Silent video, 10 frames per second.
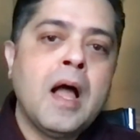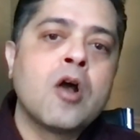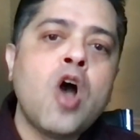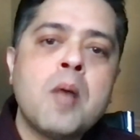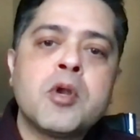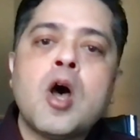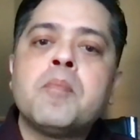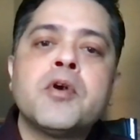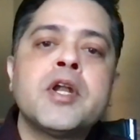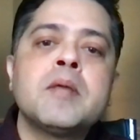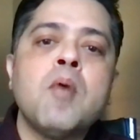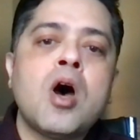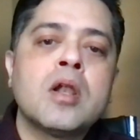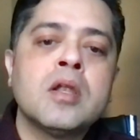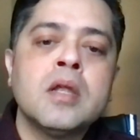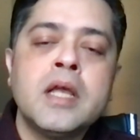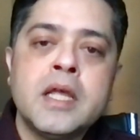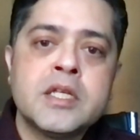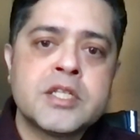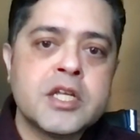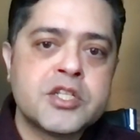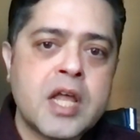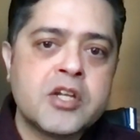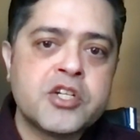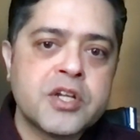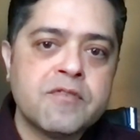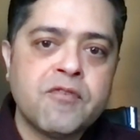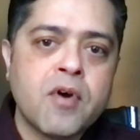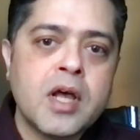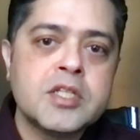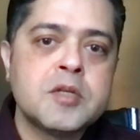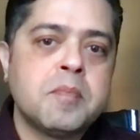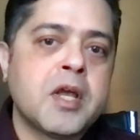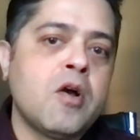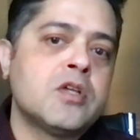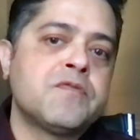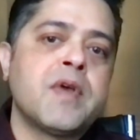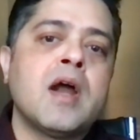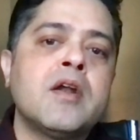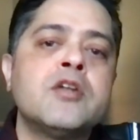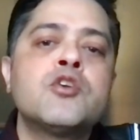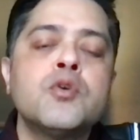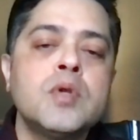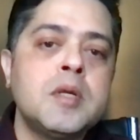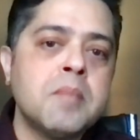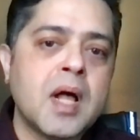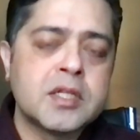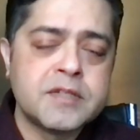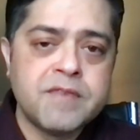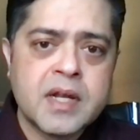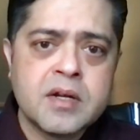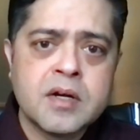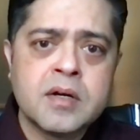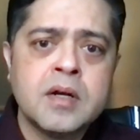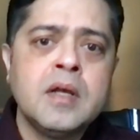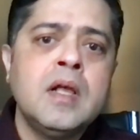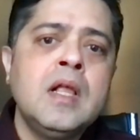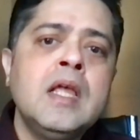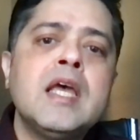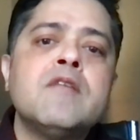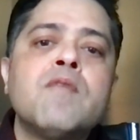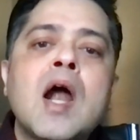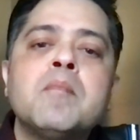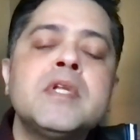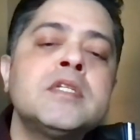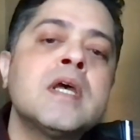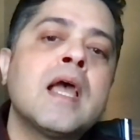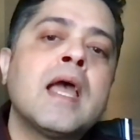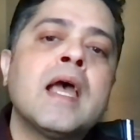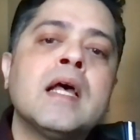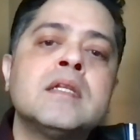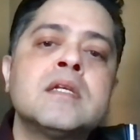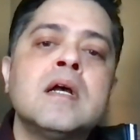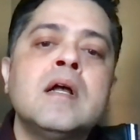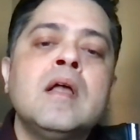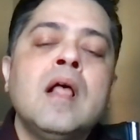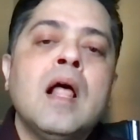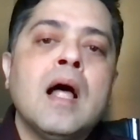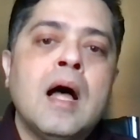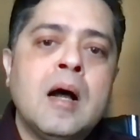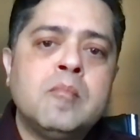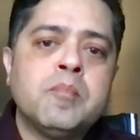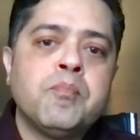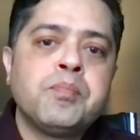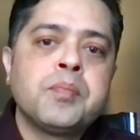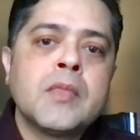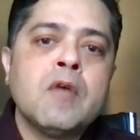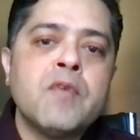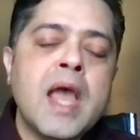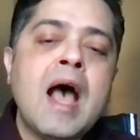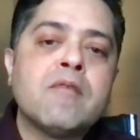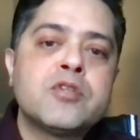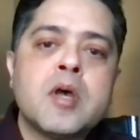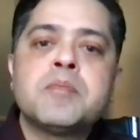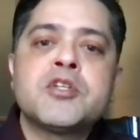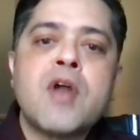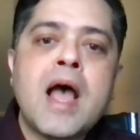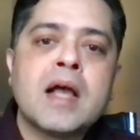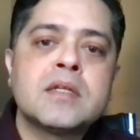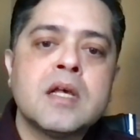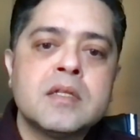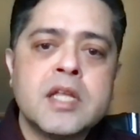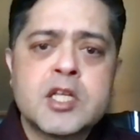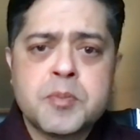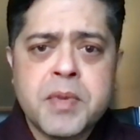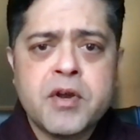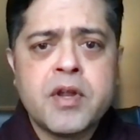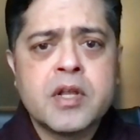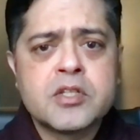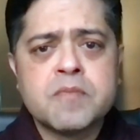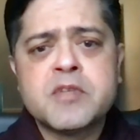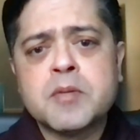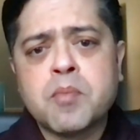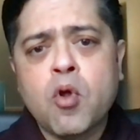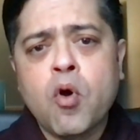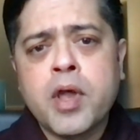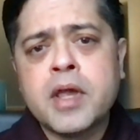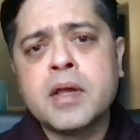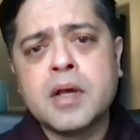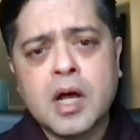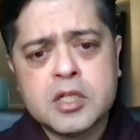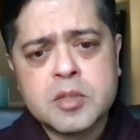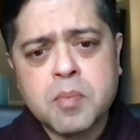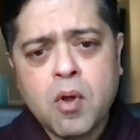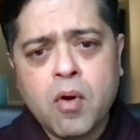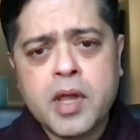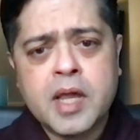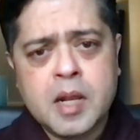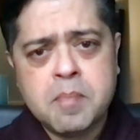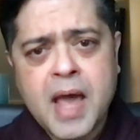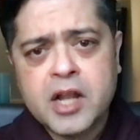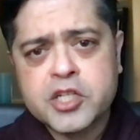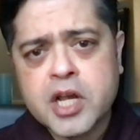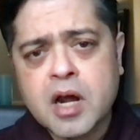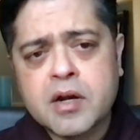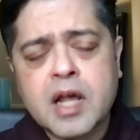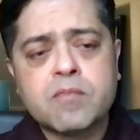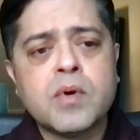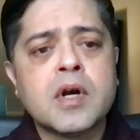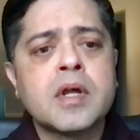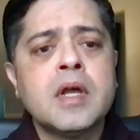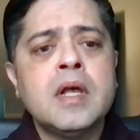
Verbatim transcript: A common operating model is essential for us because we are in truly multi-vendor environment and um, we have to abstract the experience of deploying, undeploying, and managing our network